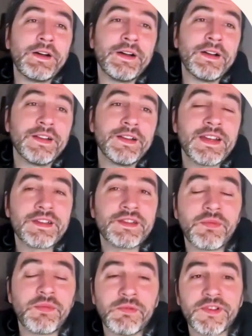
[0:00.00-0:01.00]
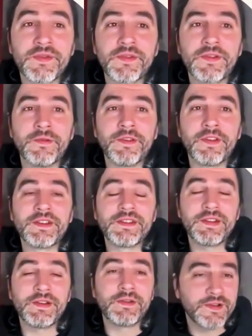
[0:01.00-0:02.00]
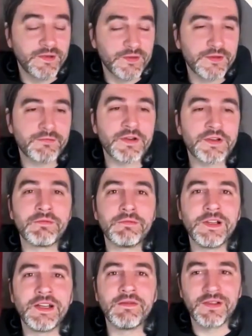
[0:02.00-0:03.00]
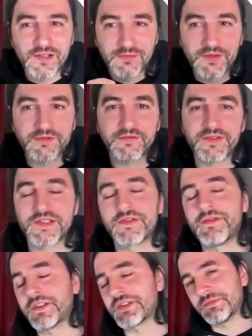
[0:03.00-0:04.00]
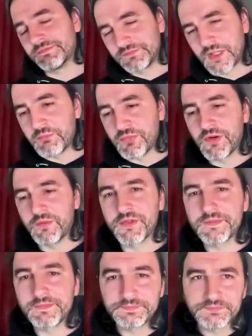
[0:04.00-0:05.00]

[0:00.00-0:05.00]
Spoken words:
Tons of people don't know that. So a good question will have a little bit of instruction, a prompt.